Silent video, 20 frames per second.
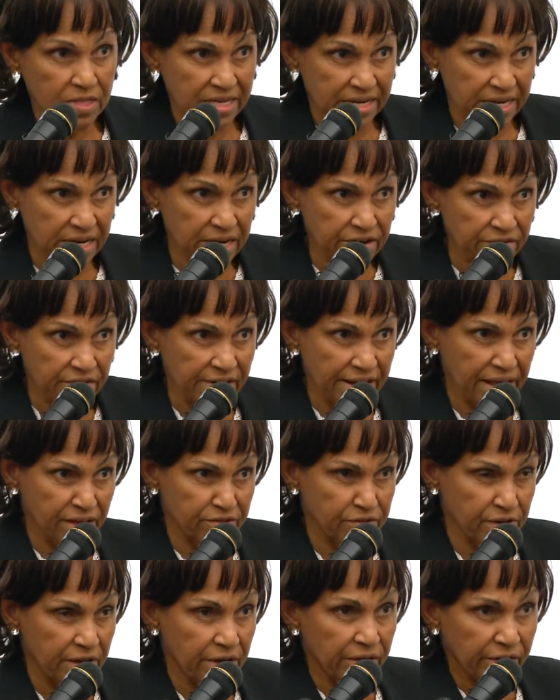the
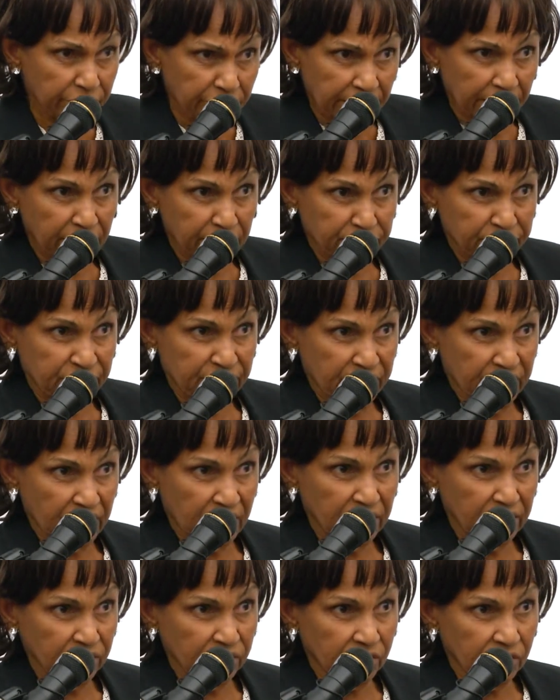irrelevant
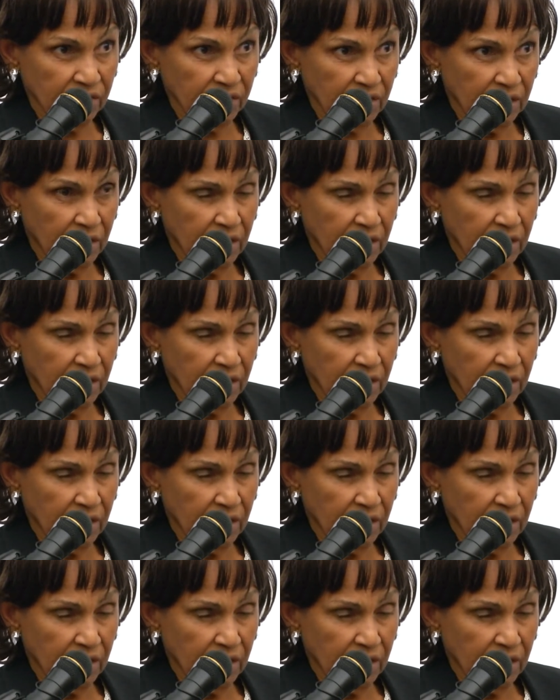things,